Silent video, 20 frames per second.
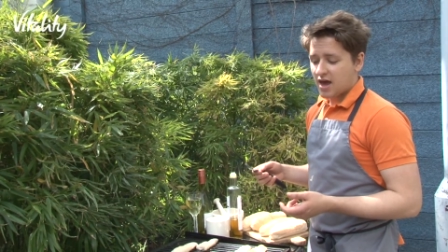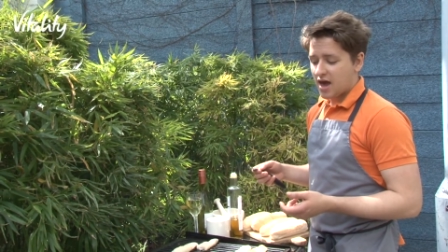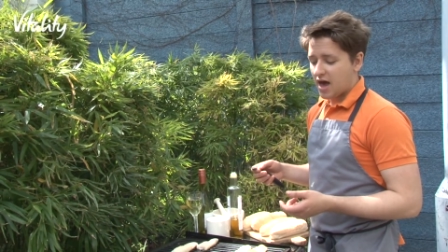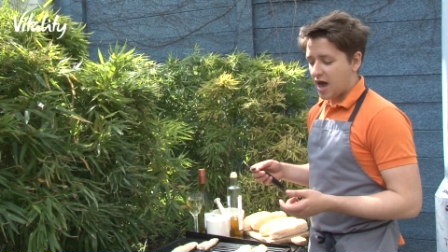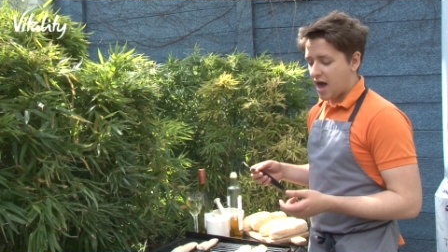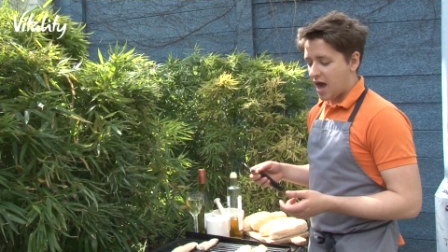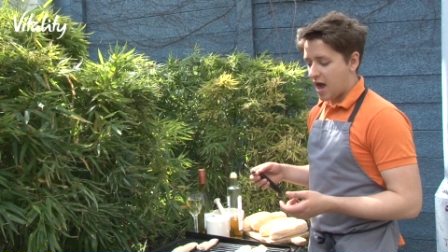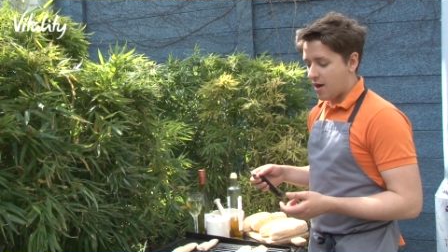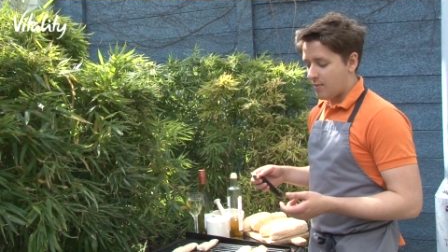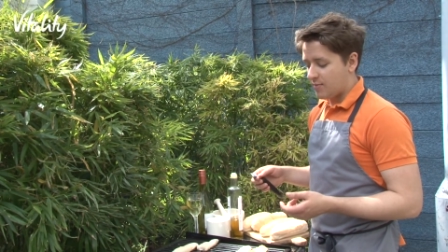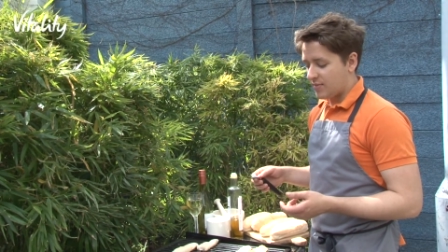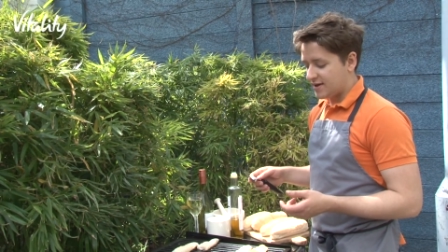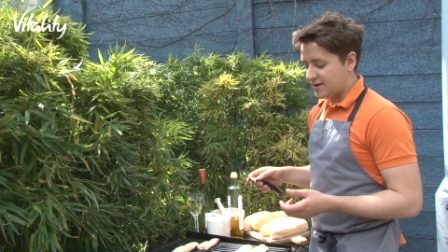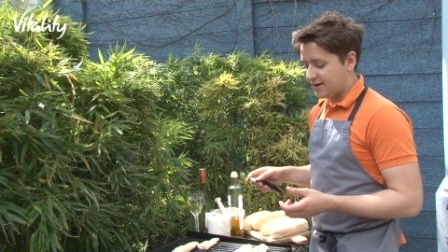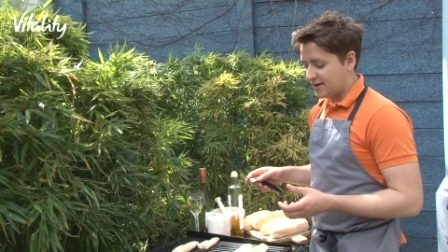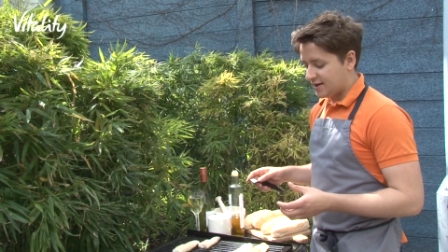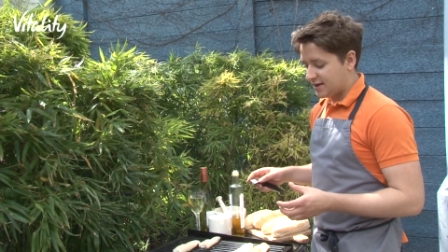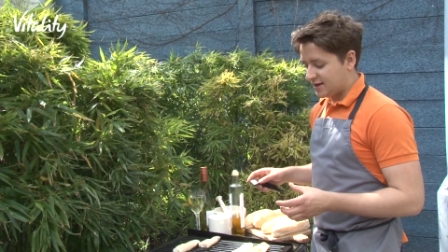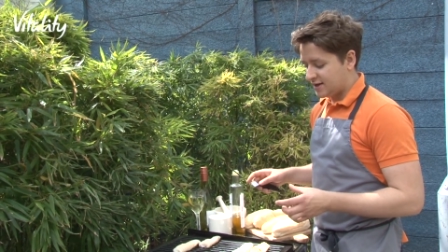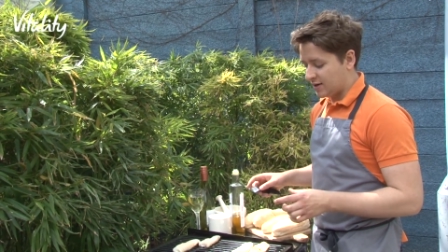a
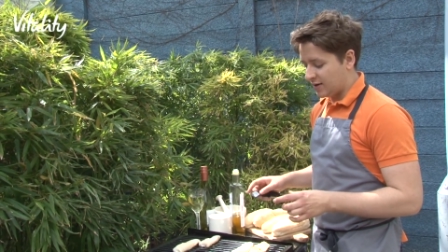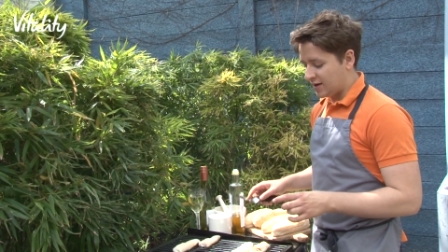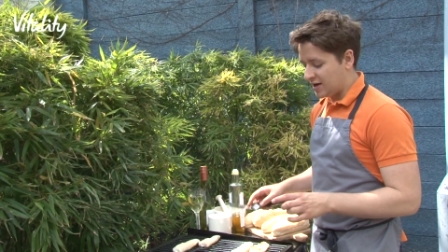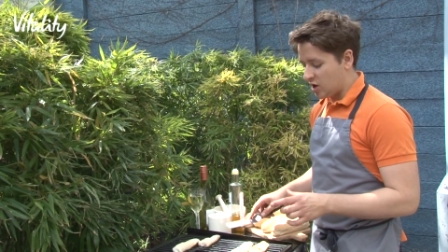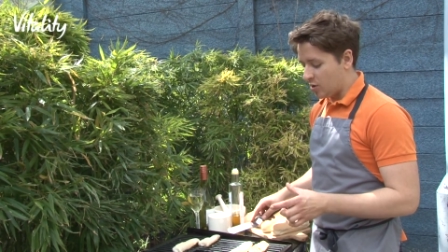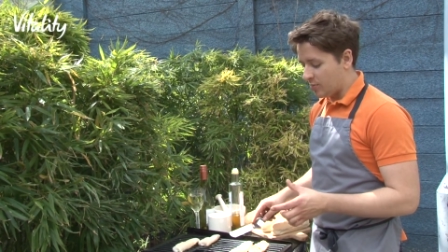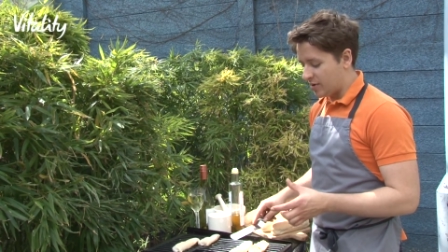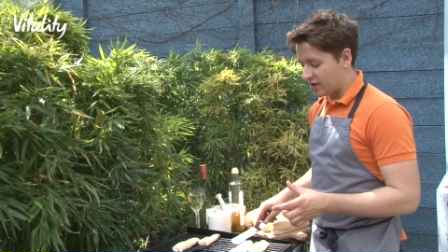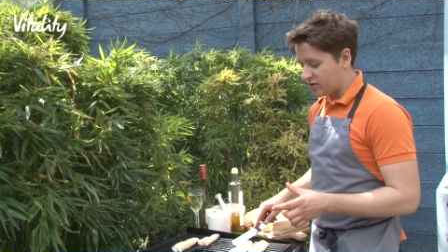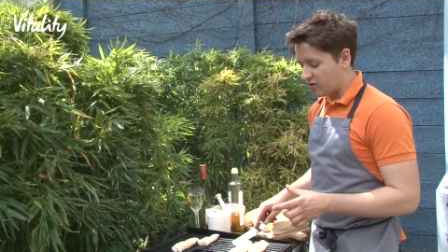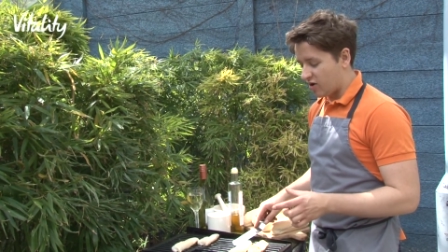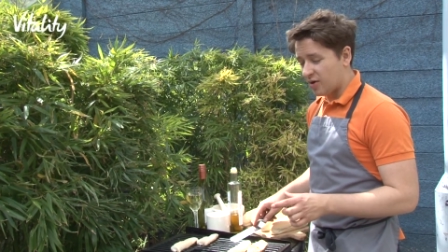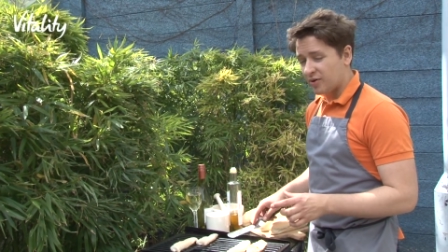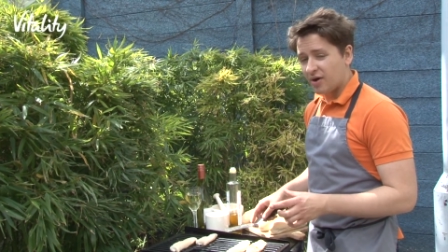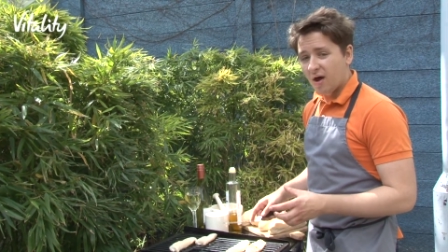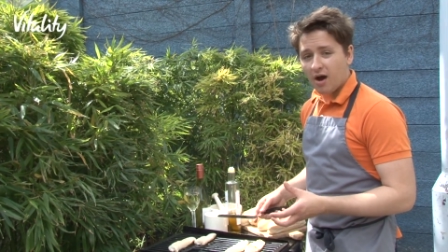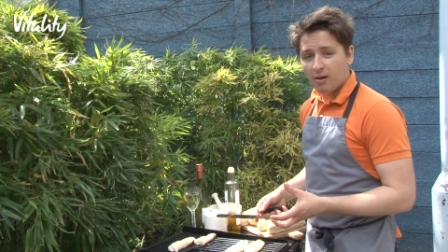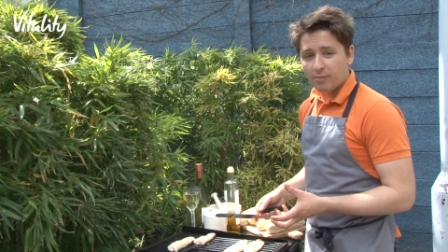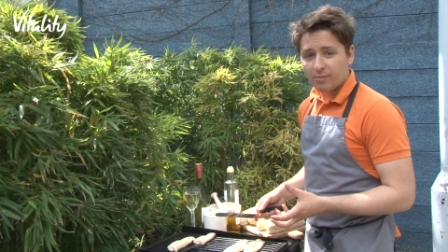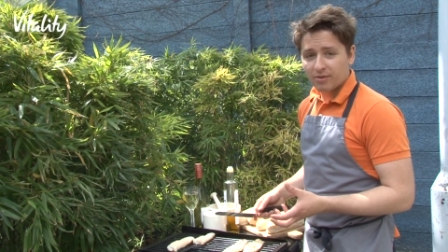little bit
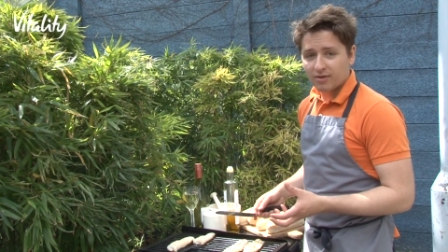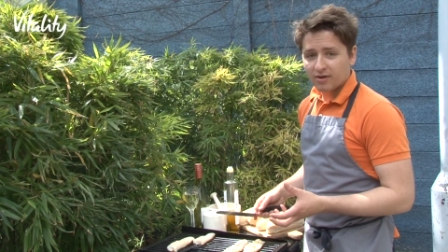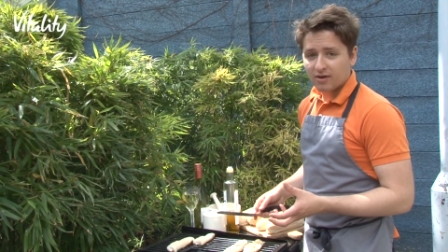grown up.